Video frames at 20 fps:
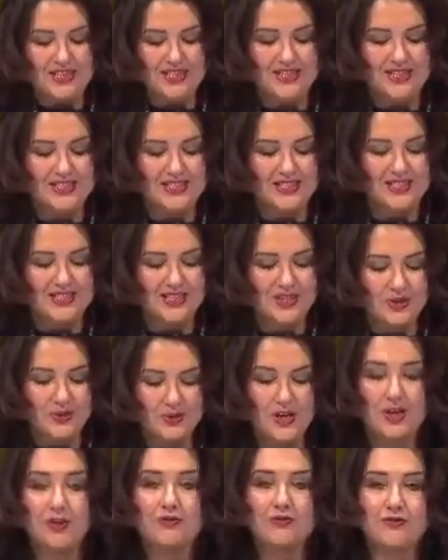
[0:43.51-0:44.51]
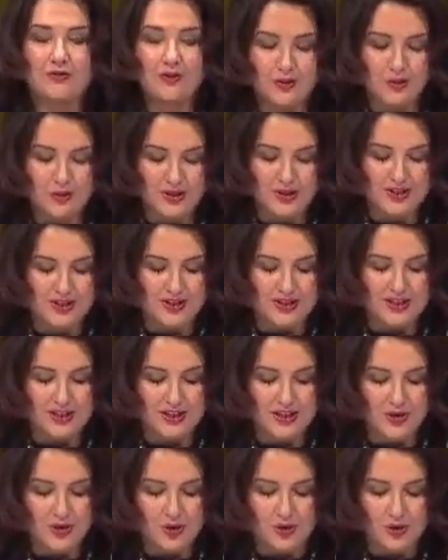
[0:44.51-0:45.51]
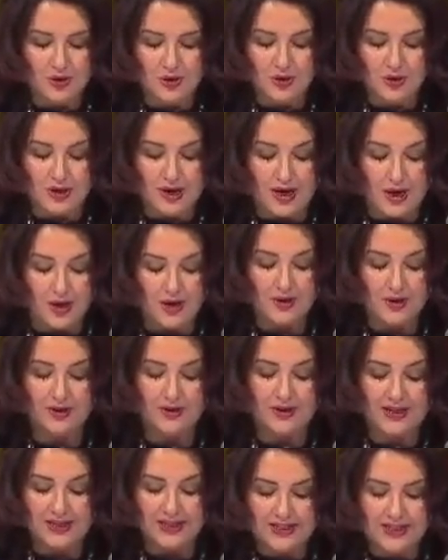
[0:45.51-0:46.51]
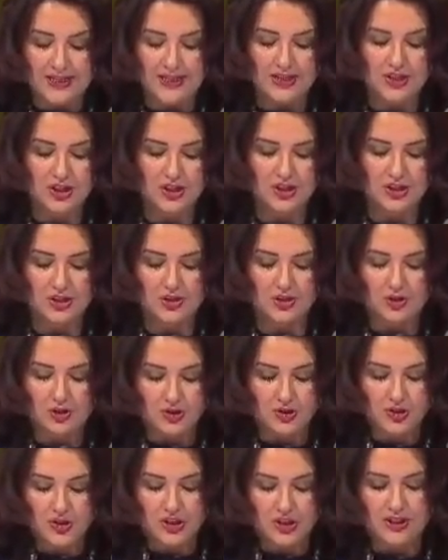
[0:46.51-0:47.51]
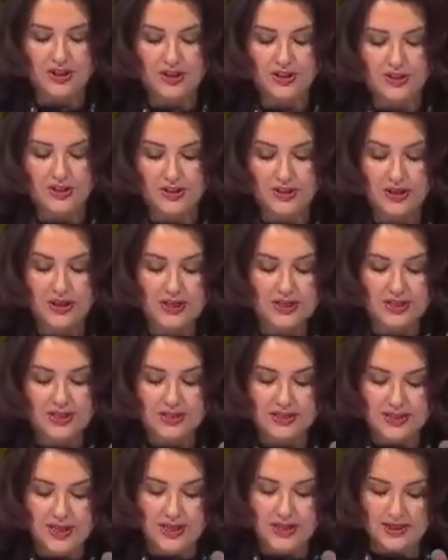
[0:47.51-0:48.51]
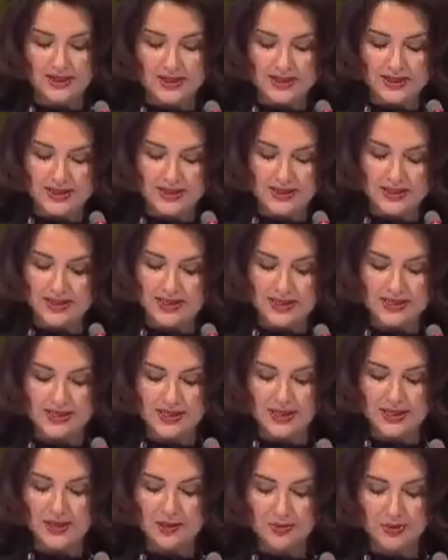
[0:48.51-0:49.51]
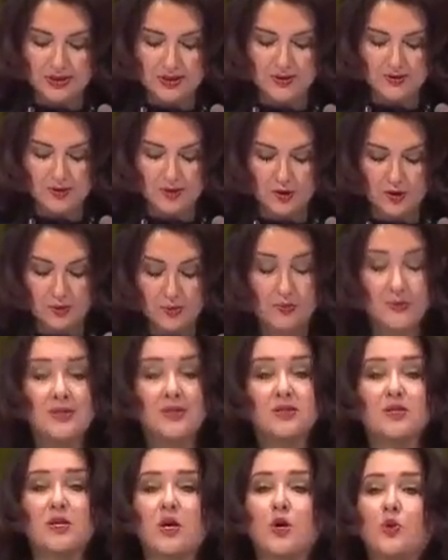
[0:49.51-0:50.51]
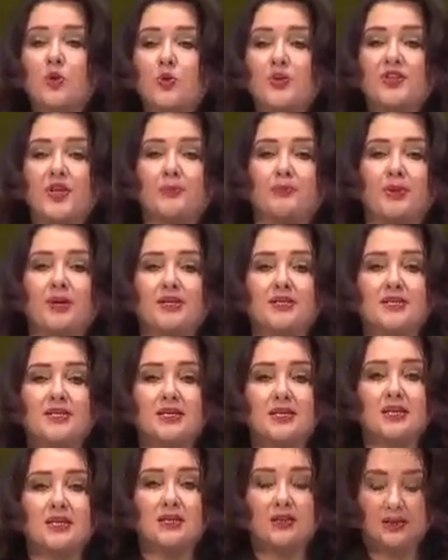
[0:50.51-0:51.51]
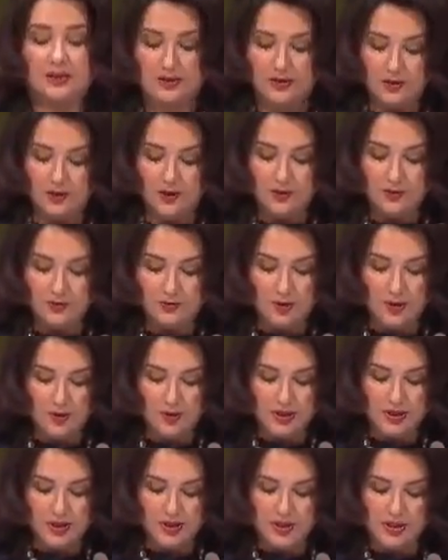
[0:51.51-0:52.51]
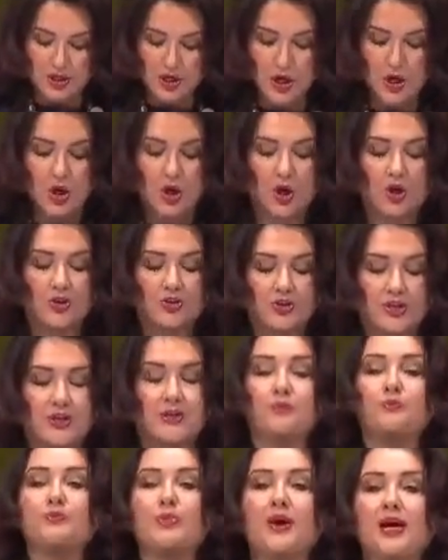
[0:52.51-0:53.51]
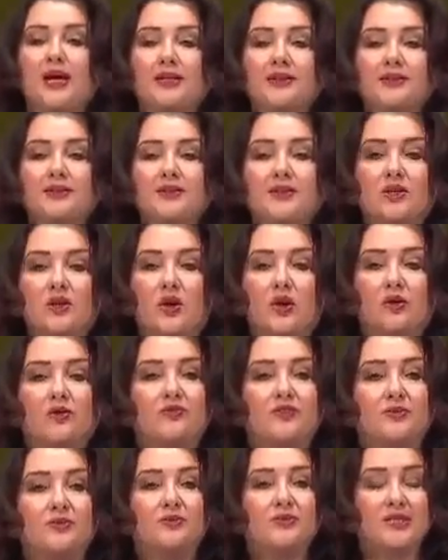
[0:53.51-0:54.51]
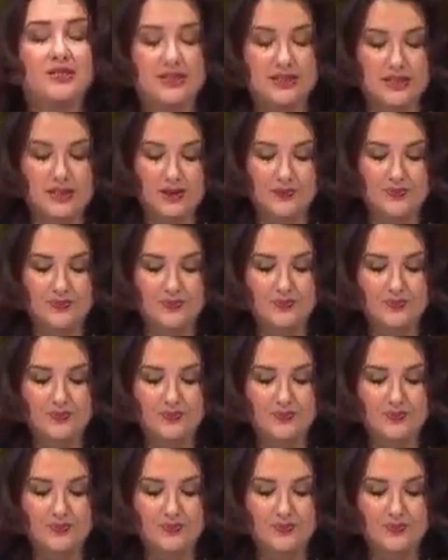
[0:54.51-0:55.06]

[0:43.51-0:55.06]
This year we are focusing our attention on gender, science and sustainable development with a particular focus on the impact of the media.